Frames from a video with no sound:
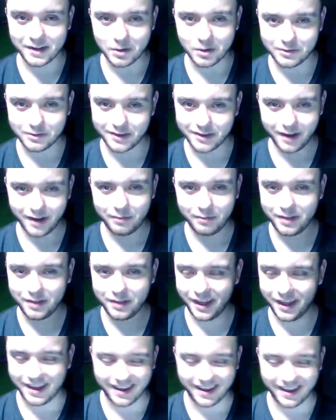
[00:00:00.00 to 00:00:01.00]
it goes
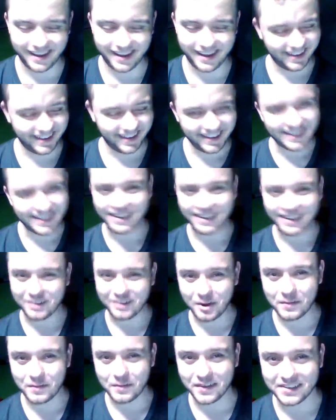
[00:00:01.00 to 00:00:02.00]
south. That's
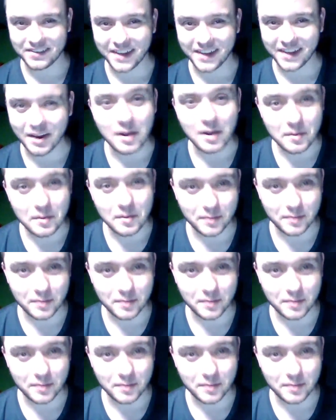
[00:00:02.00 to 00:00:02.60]
all I'm going to say.